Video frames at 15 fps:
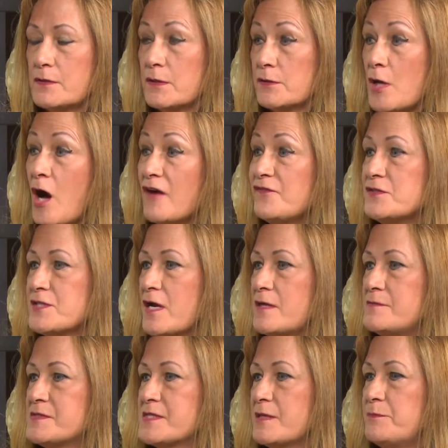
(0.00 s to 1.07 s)

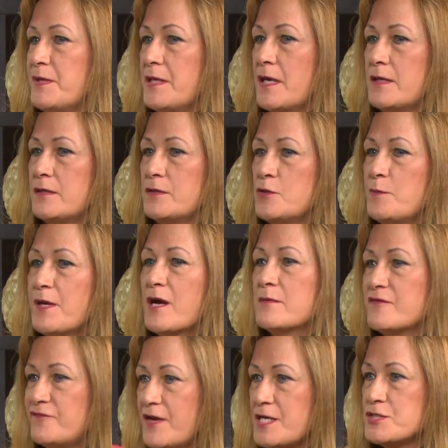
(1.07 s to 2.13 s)
oftentimes you
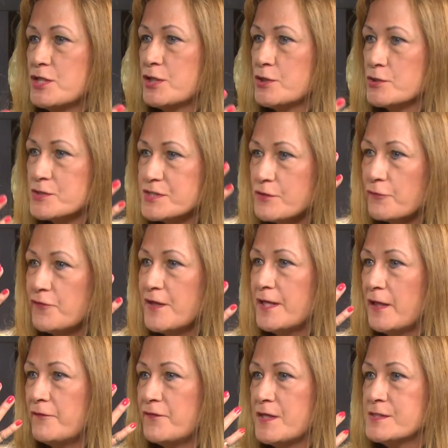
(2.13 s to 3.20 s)
become aphasic. You're still
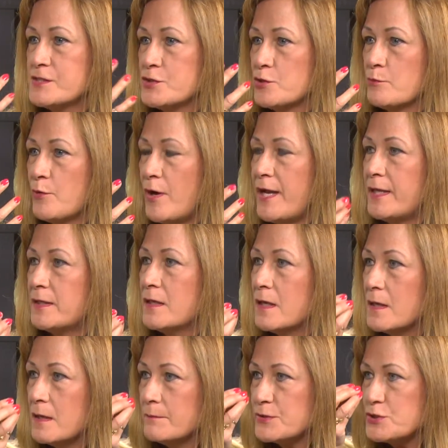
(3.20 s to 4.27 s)
thinking things in your brain,
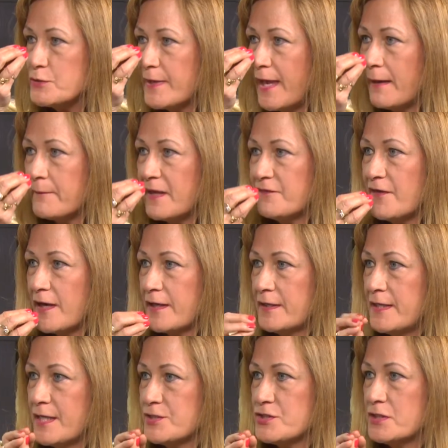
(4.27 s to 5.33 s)
but you can't make that
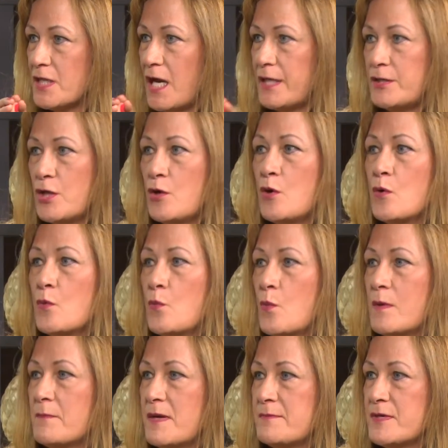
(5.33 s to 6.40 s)
connection. I know
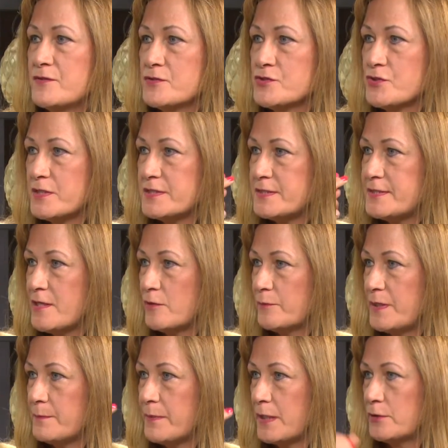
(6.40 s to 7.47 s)
what my mother's trying to tell
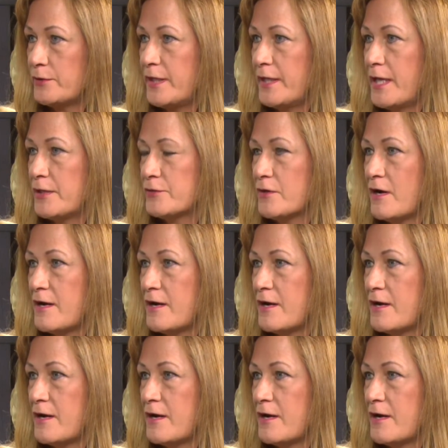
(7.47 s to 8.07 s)
me by looking at her